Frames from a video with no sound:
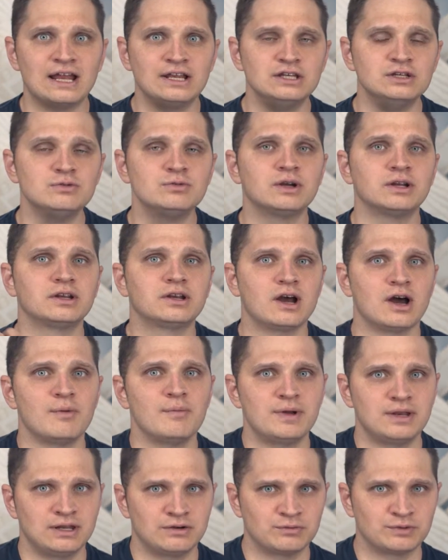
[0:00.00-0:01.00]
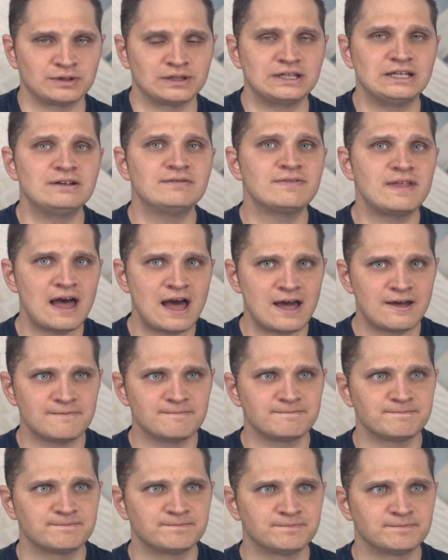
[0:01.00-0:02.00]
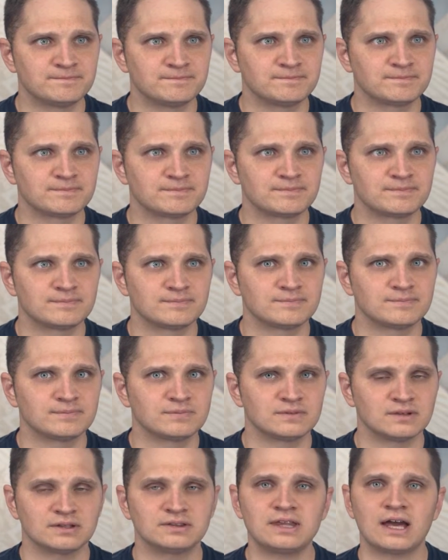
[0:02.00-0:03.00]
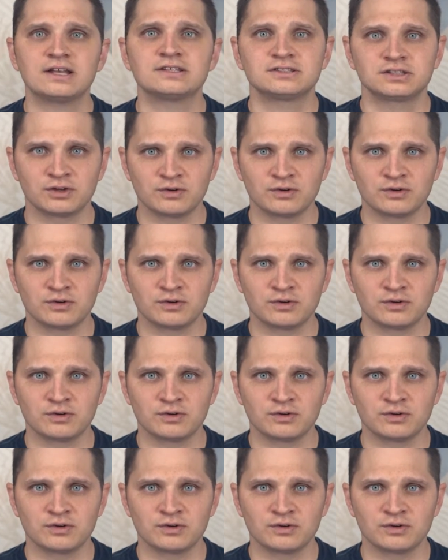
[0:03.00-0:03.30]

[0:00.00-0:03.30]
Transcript: and you can come in and relieve that. That's the